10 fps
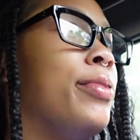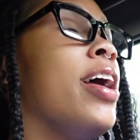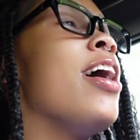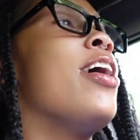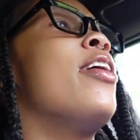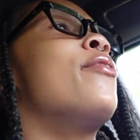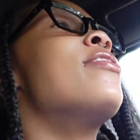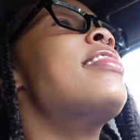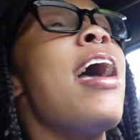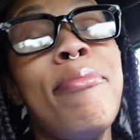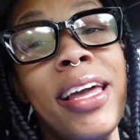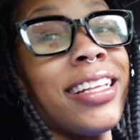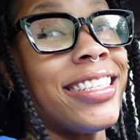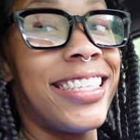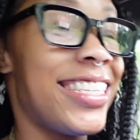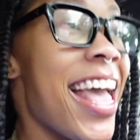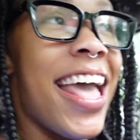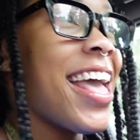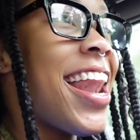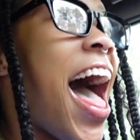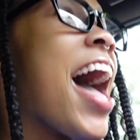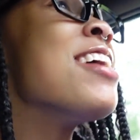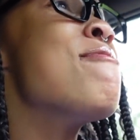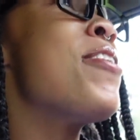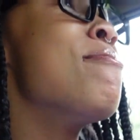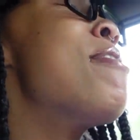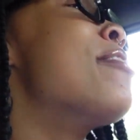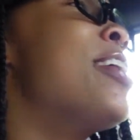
Um, with that being said, I'm on my